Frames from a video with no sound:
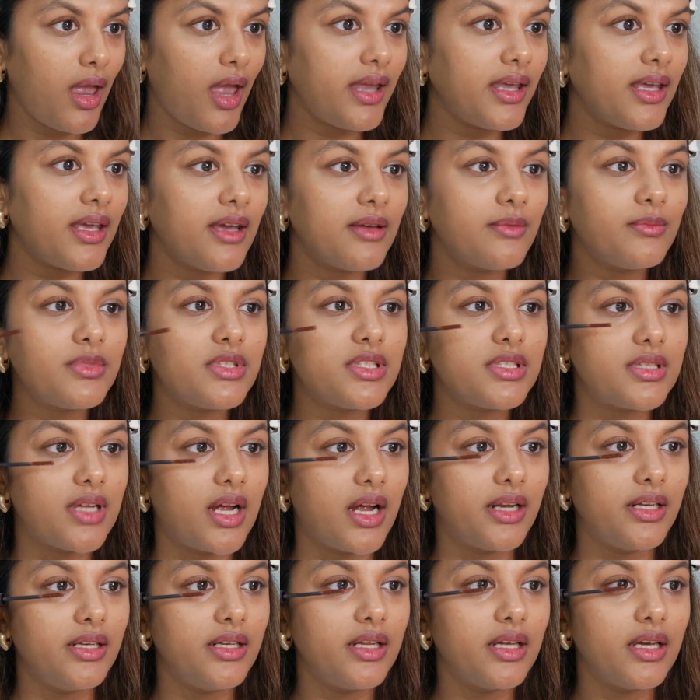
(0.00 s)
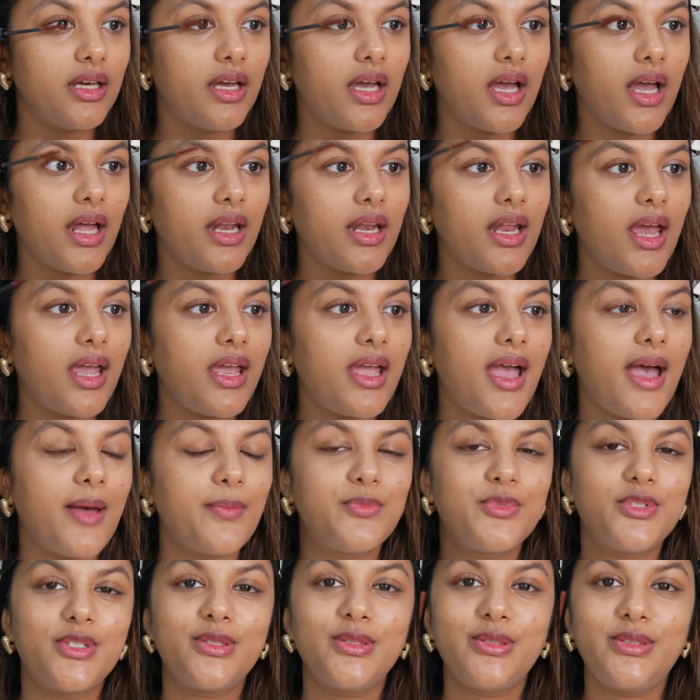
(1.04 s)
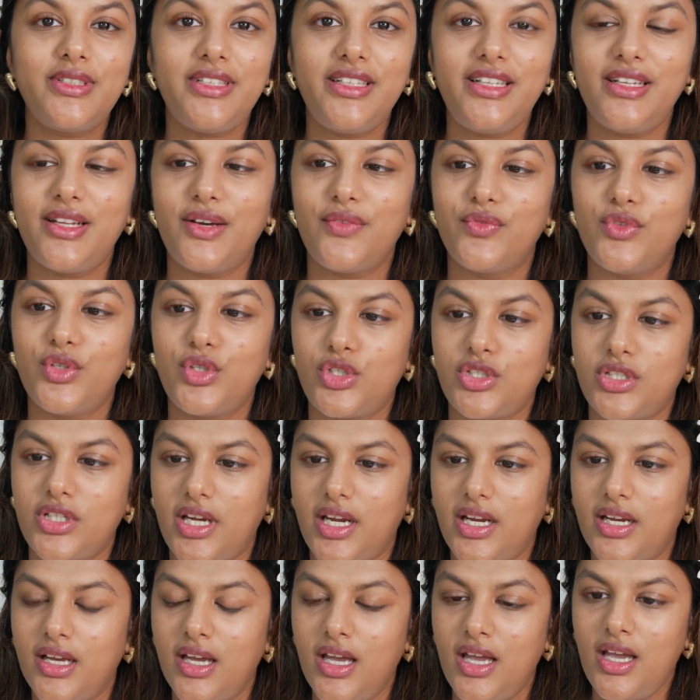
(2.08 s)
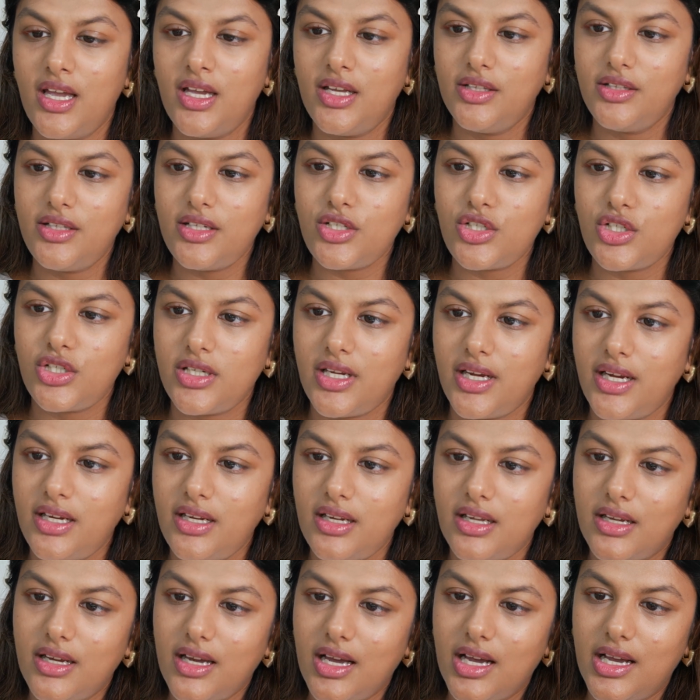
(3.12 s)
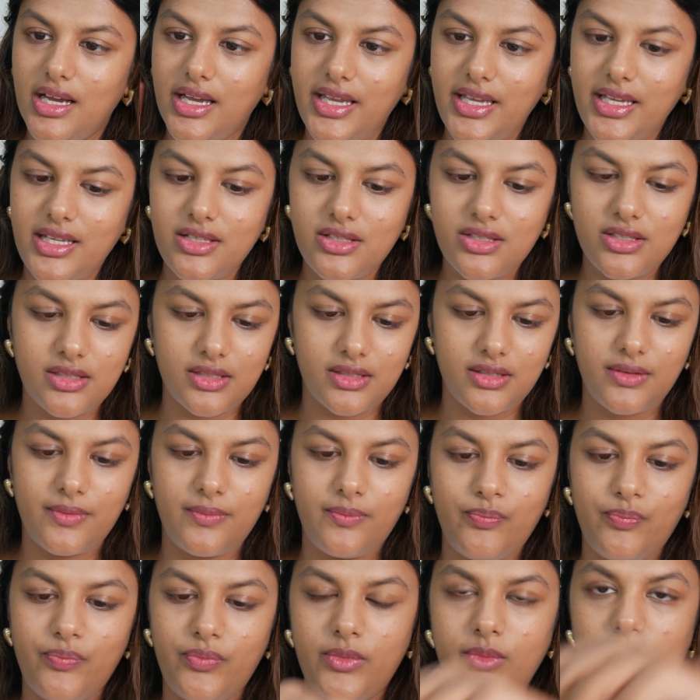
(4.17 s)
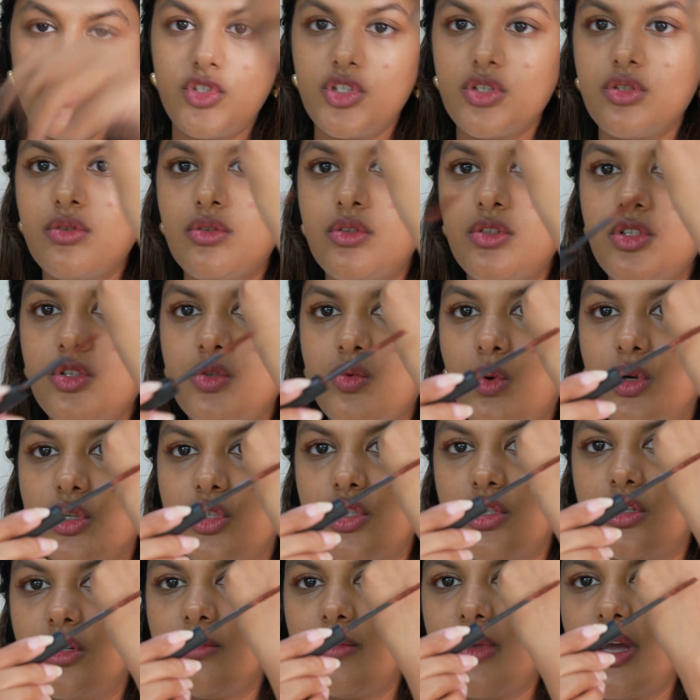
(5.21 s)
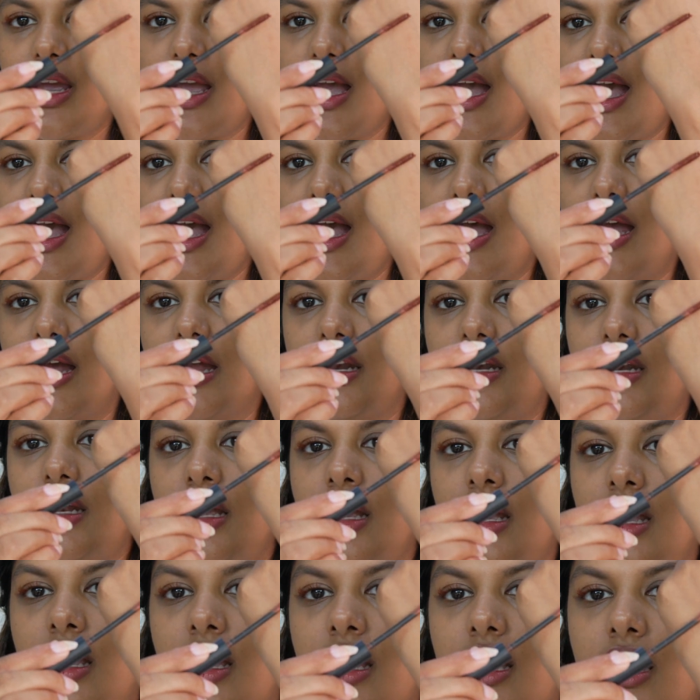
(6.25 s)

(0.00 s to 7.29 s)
I am stunned and I absolutely love this shade. This shade is, I'm just going to swatch it on my hand.